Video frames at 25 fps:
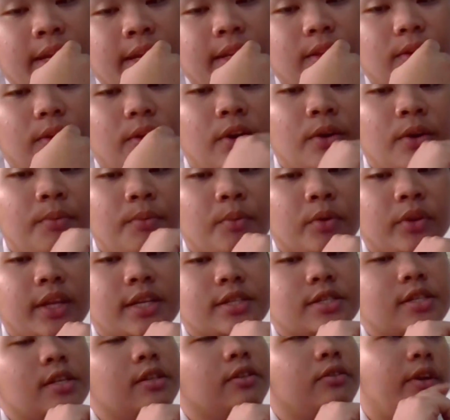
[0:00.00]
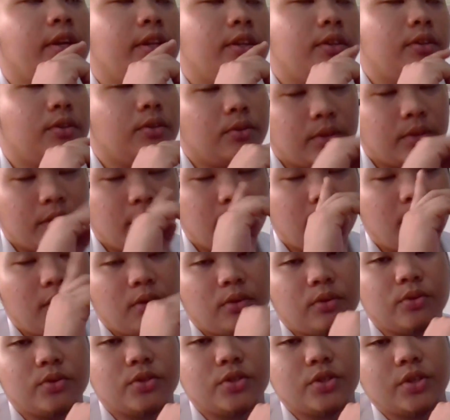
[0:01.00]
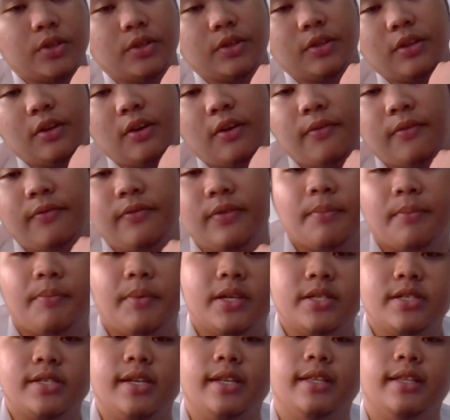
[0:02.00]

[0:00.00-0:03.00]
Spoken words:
or potential threat to the occlusion of the patient.